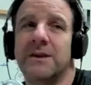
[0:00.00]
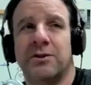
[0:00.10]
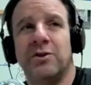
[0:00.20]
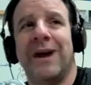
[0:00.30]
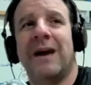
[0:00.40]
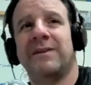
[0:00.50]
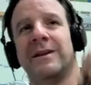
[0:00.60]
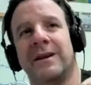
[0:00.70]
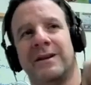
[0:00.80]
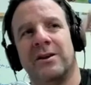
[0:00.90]
You know, you
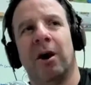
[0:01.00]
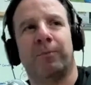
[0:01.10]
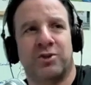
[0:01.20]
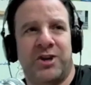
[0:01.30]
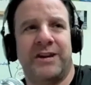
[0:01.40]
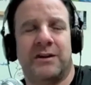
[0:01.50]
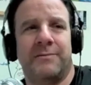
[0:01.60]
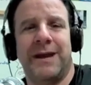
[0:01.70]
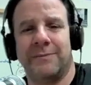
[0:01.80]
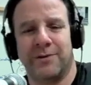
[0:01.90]
have it in an upward chain
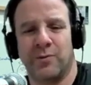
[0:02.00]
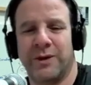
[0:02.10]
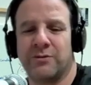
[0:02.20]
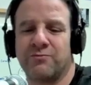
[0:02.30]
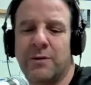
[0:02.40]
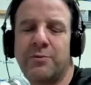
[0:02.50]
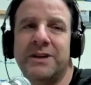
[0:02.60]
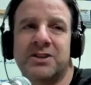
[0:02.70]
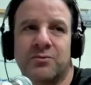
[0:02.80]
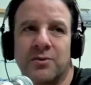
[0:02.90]
of command, but where the
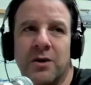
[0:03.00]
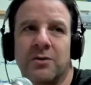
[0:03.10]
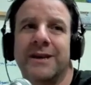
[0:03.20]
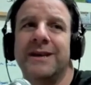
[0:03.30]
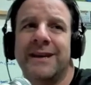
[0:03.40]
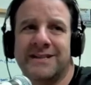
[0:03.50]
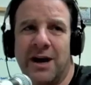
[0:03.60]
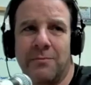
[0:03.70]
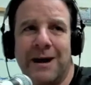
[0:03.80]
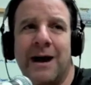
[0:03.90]
rubber meets the road
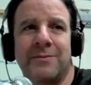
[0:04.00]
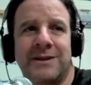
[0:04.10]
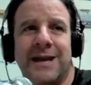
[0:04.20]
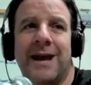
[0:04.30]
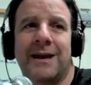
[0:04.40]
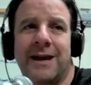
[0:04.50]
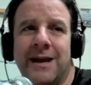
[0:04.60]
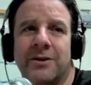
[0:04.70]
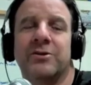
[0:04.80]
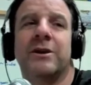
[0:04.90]
is how mom and dad
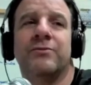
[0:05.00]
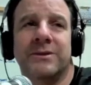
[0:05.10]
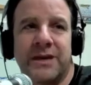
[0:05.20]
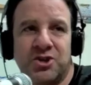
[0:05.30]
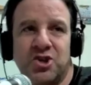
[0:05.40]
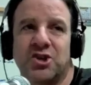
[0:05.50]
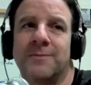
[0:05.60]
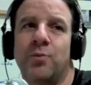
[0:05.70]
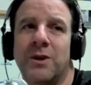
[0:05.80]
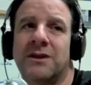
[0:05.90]
handle their relationship